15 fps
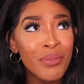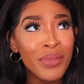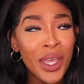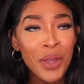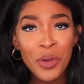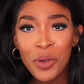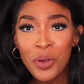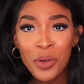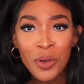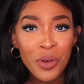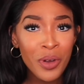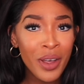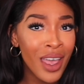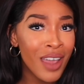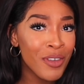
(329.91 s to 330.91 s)
They were
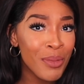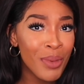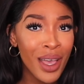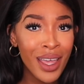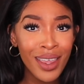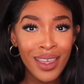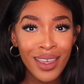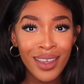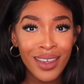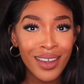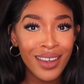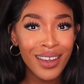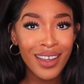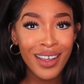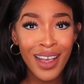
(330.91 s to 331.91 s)
cool. Everybody
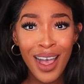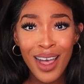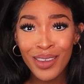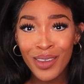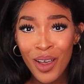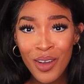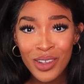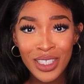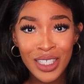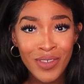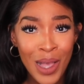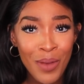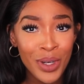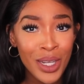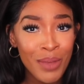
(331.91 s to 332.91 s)
got along just
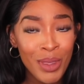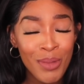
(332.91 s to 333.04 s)
fine with him.